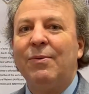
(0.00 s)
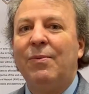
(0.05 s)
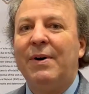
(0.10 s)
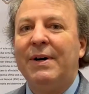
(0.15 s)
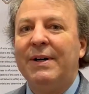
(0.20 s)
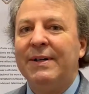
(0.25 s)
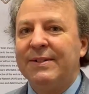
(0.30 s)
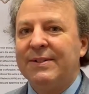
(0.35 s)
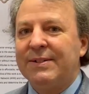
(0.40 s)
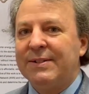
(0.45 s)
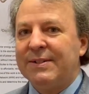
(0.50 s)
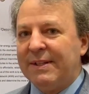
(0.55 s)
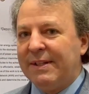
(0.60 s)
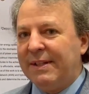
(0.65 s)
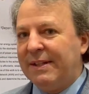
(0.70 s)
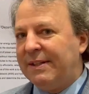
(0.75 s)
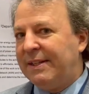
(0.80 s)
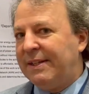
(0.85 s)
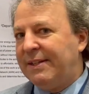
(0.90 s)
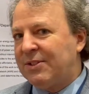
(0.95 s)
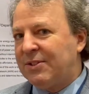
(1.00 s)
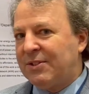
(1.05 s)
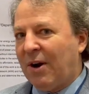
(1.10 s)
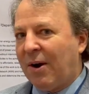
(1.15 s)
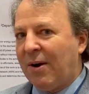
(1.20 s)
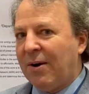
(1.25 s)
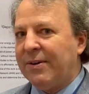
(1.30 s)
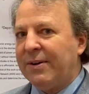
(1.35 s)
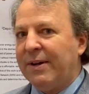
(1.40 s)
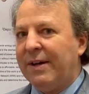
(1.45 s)
was the
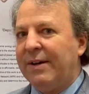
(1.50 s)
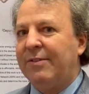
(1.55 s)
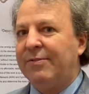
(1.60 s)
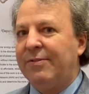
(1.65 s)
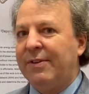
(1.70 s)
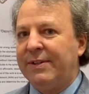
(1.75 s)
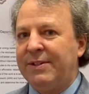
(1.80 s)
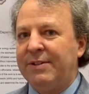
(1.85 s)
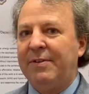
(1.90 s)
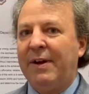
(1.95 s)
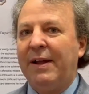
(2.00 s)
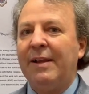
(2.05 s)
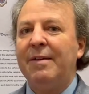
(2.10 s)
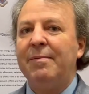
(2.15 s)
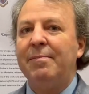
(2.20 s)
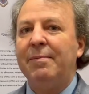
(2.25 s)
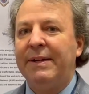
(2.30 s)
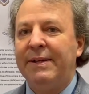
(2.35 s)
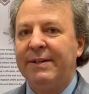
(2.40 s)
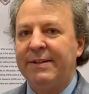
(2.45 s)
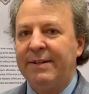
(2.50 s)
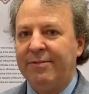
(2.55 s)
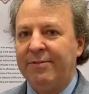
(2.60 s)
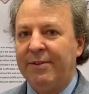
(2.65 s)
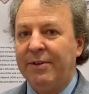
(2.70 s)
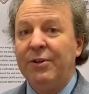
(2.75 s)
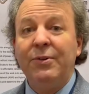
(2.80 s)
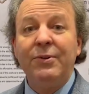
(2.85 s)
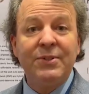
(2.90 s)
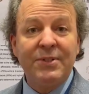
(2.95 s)
start of the development of a
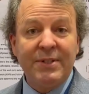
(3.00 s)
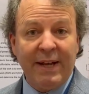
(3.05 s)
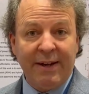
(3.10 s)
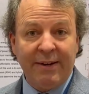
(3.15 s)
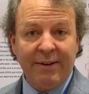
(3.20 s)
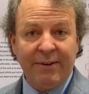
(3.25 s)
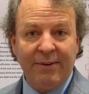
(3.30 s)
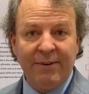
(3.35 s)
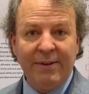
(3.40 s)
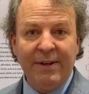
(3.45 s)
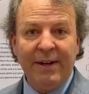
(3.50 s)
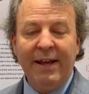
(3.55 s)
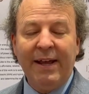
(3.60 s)
new standard